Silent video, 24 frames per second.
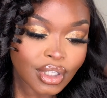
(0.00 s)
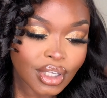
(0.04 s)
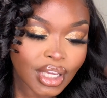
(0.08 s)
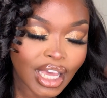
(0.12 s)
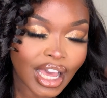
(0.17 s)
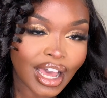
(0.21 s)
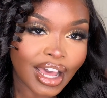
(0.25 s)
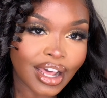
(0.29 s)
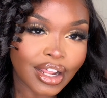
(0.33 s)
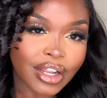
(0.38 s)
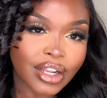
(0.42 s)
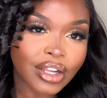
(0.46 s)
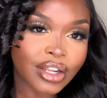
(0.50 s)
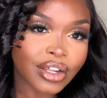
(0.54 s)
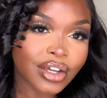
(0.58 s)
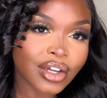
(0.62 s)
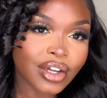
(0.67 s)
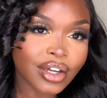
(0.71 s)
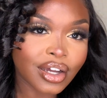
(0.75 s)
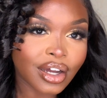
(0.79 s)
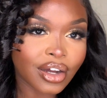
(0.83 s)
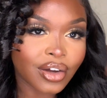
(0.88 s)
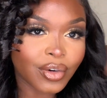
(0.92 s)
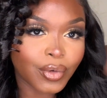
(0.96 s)
and
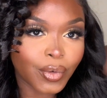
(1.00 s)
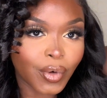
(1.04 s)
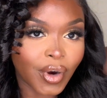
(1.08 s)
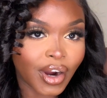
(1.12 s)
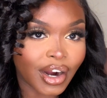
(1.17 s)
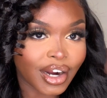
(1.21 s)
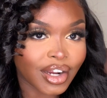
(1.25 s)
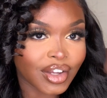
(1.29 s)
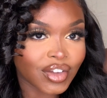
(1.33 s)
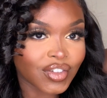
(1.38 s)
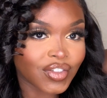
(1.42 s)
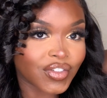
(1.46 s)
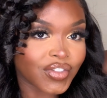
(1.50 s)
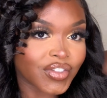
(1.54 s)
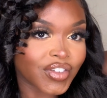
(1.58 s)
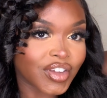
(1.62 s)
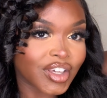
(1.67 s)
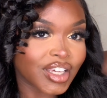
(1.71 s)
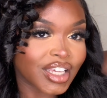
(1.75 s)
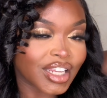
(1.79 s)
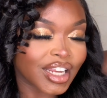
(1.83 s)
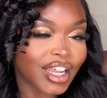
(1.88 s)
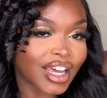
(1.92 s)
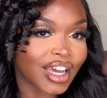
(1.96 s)
where I can
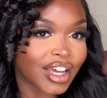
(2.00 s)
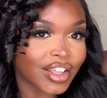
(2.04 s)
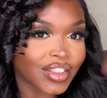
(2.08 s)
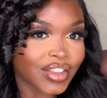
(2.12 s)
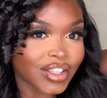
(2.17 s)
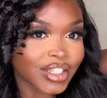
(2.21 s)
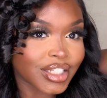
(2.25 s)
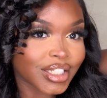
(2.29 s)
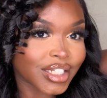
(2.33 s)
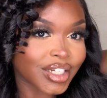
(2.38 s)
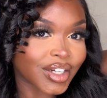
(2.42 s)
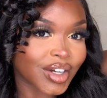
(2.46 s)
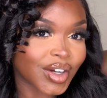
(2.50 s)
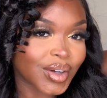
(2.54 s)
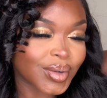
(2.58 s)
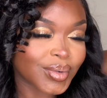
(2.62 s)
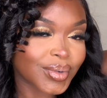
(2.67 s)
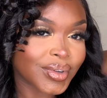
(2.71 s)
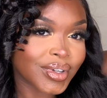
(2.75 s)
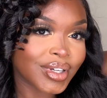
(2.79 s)
feel it at the top,